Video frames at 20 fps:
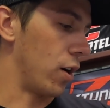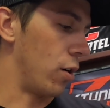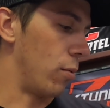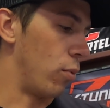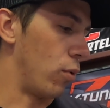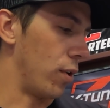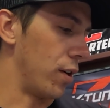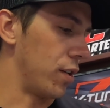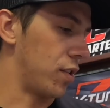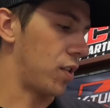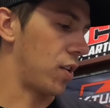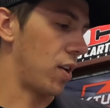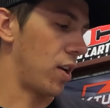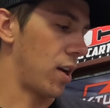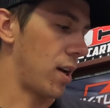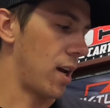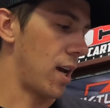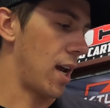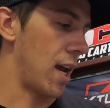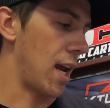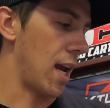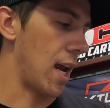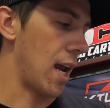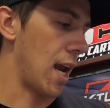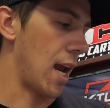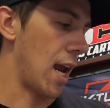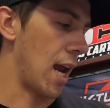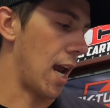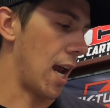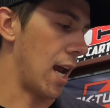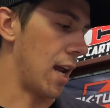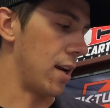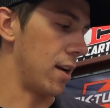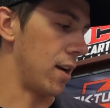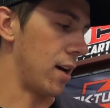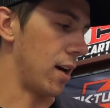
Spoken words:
go, boys. And